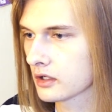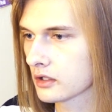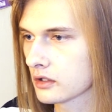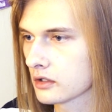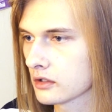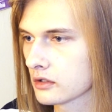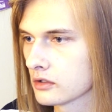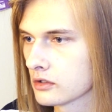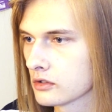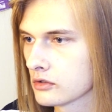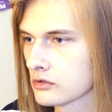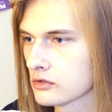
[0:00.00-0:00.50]

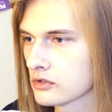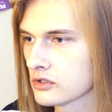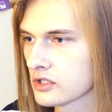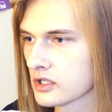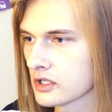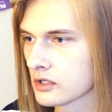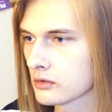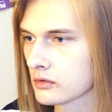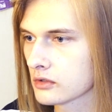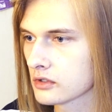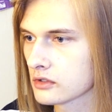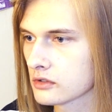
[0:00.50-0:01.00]
a new
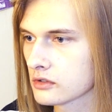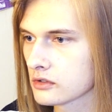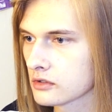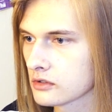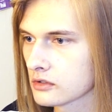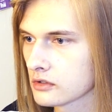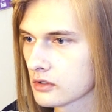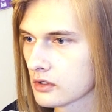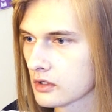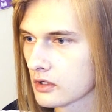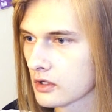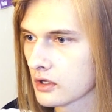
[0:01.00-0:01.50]

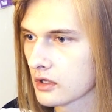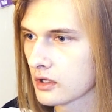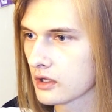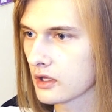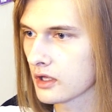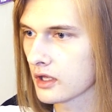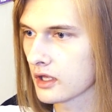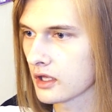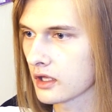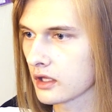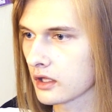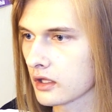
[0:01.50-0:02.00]
sequence,
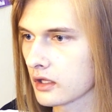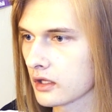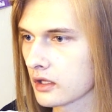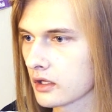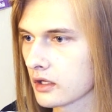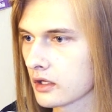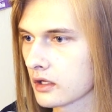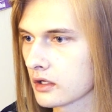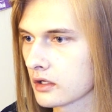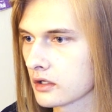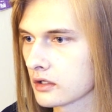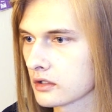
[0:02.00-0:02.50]

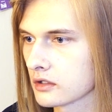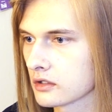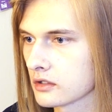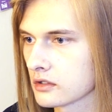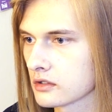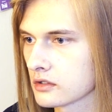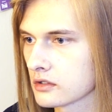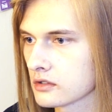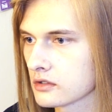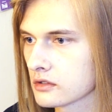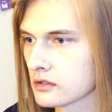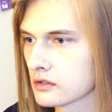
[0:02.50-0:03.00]

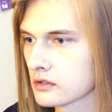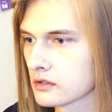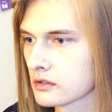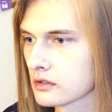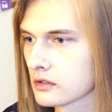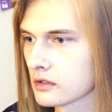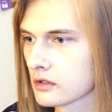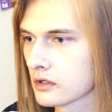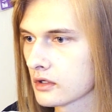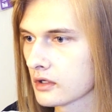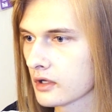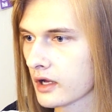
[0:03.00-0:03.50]
and
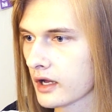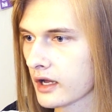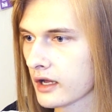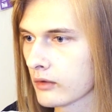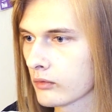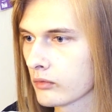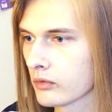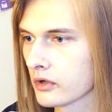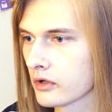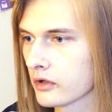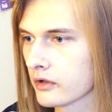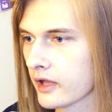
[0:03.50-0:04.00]
I
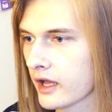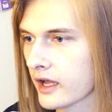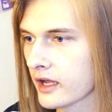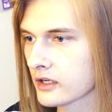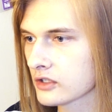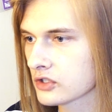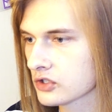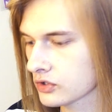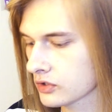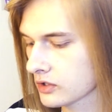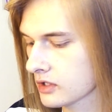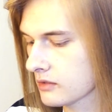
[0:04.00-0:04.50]
will
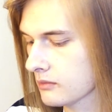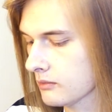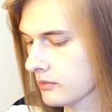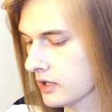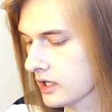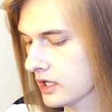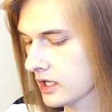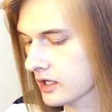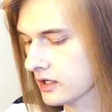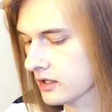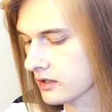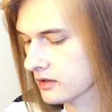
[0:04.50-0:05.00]
actually
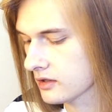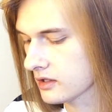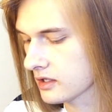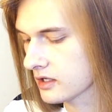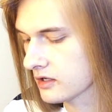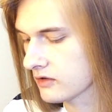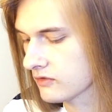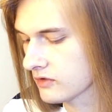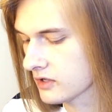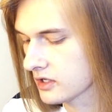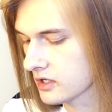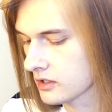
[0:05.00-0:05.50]
make
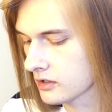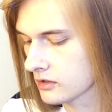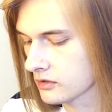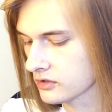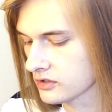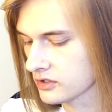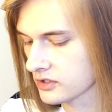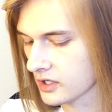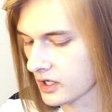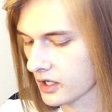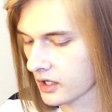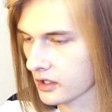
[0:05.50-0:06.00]
the video
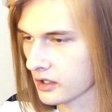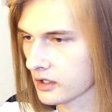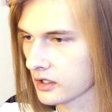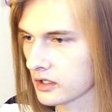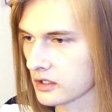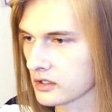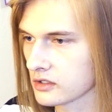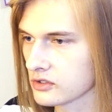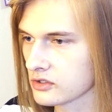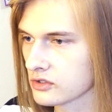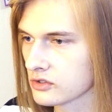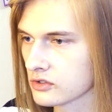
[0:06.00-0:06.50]

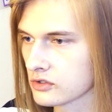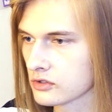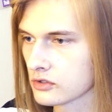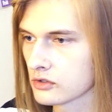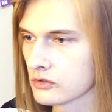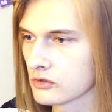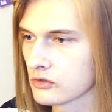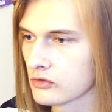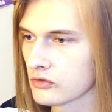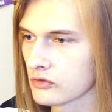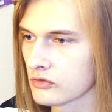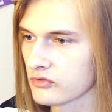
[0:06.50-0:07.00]
size
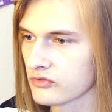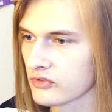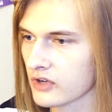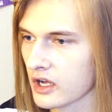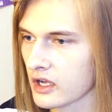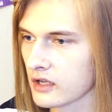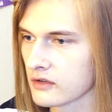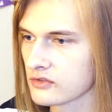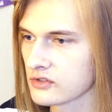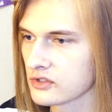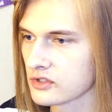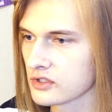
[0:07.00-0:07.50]

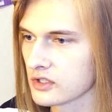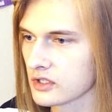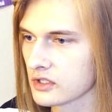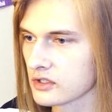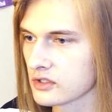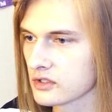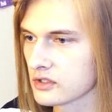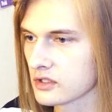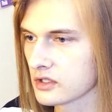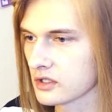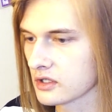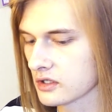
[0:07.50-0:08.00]

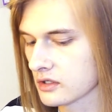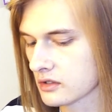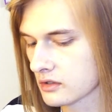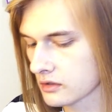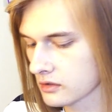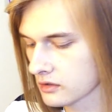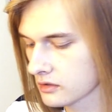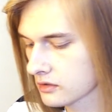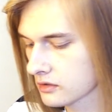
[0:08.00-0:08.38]
2560